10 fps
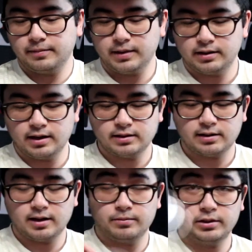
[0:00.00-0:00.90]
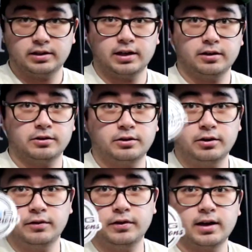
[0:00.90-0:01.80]
It does come with stickers
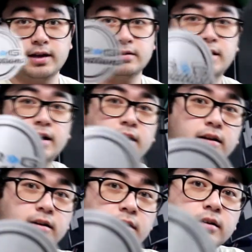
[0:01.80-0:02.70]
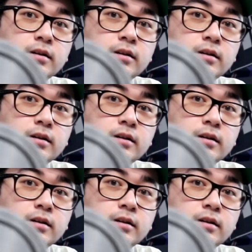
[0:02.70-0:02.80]
too if you guys care.